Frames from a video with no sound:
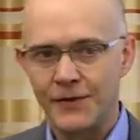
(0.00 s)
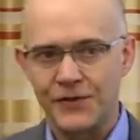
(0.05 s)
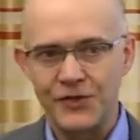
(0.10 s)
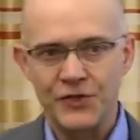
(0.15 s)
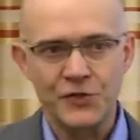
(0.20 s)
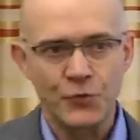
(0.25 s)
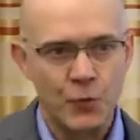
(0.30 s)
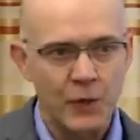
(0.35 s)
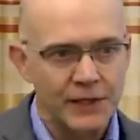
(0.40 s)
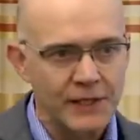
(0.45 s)

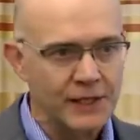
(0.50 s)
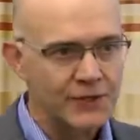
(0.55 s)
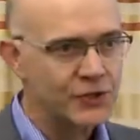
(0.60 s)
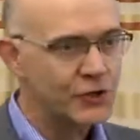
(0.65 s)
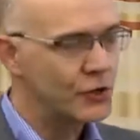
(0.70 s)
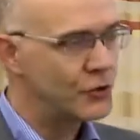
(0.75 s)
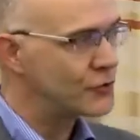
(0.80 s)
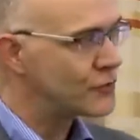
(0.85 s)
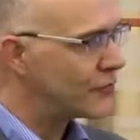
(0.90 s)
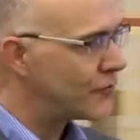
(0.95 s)
and this is one
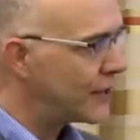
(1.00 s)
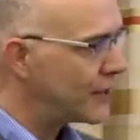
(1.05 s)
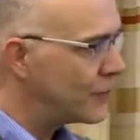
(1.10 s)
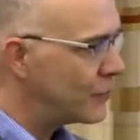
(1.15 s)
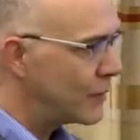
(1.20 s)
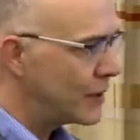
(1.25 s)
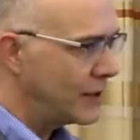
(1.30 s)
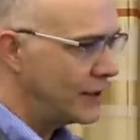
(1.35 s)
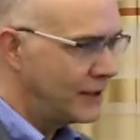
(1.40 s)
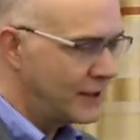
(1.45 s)
that shows
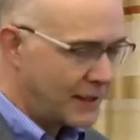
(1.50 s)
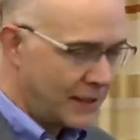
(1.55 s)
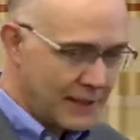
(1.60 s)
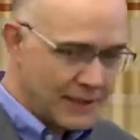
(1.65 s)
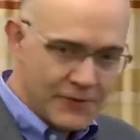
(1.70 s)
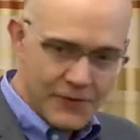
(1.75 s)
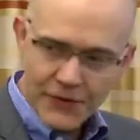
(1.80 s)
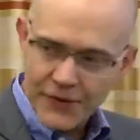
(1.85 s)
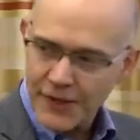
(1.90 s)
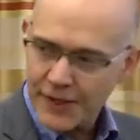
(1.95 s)
very well
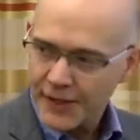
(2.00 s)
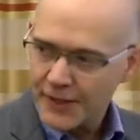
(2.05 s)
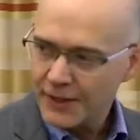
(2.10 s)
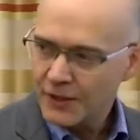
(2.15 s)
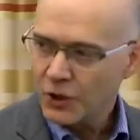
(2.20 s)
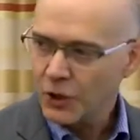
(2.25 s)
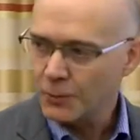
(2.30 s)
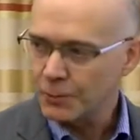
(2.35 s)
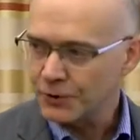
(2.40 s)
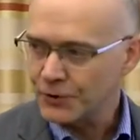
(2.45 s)

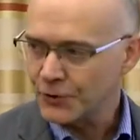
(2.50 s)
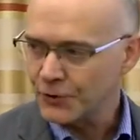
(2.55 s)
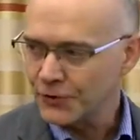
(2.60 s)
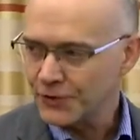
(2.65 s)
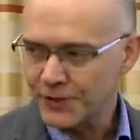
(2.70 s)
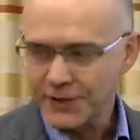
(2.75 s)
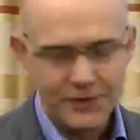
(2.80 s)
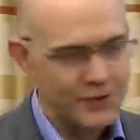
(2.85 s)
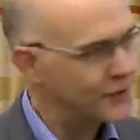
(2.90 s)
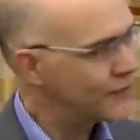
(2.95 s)
the
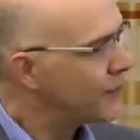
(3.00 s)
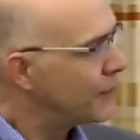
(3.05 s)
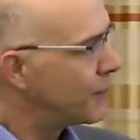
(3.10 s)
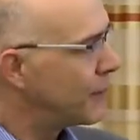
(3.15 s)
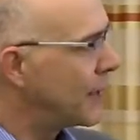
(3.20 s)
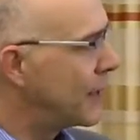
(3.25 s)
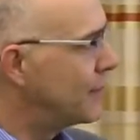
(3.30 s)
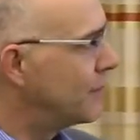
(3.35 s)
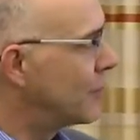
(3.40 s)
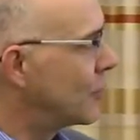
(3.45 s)
opportunities of
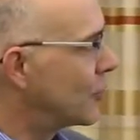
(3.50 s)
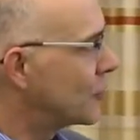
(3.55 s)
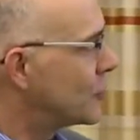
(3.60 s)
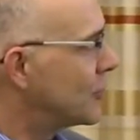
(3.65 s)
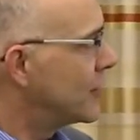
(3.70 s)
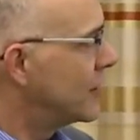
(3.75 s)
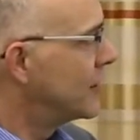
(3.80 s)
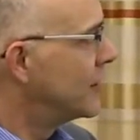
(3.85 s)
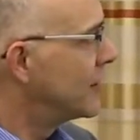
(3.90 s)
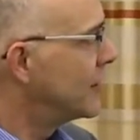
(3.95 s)
applying
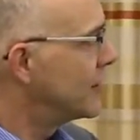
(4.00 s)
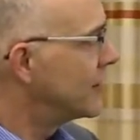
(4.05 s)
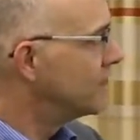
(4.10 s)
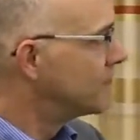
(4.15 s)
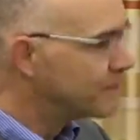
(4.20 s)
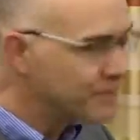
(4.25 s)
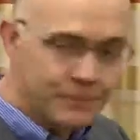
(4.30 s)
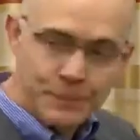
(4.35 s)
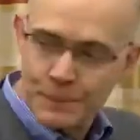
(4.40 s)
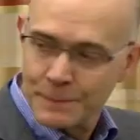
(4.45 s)
blockchain
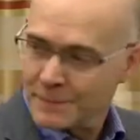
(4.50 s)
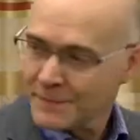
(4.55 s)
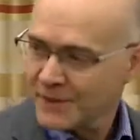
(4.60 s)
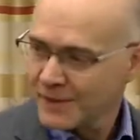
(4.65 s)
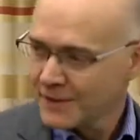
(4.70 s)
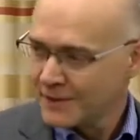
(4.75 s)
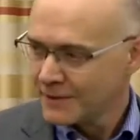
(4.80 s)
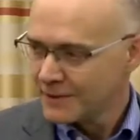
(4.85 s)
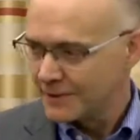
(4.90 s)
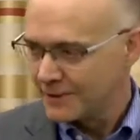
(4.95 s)
here.
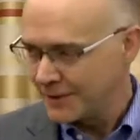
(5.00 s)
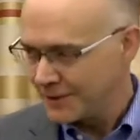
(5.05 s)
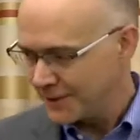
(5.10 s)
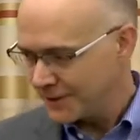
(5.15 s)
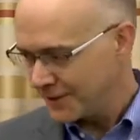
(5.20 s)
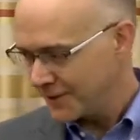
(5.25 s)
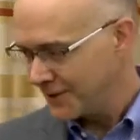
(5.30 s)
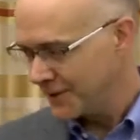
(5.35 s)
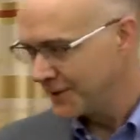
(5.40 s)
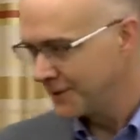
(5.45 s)

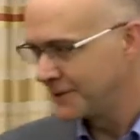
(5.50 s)
Nitin?